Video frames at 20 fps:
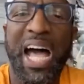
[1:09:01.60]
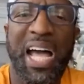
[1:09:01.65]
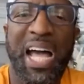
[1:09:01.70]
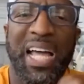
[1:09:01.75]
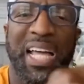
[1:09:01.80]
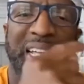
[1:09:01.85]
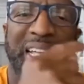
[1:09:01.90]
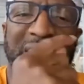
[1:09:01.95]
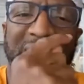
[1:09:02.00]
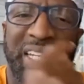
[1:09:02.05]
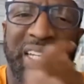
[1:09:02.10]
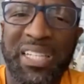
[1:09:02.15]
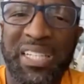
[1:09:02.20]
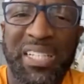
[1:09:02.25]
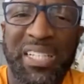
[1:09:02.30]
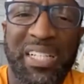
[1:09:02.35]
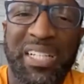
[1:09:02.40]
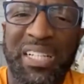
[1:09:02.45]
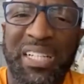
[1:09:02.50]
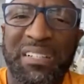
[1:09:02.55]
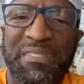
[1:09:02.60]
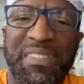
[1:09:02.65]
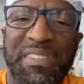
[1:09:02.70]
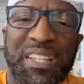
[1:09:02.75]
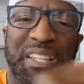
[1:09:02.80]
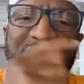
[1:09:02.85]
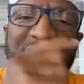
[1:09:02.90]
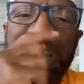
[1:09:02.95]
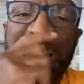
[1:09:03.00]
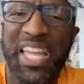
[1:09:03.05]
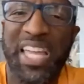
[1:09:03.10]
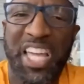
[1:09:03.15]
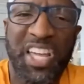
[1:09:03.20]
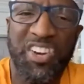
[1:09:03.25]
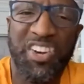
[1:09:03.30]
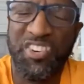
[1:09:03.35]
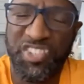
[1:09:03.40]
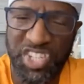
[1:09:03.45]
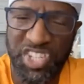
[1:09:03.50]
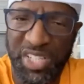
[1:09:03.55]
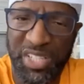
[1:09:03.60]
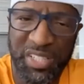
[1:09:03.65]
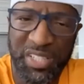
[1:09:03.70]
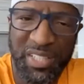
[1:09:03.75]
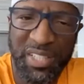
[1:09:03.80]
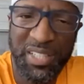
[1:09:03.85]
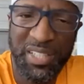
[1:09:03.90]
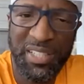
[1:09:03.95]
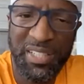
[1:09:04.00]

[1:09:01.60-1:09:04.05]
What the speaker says: I love the energy.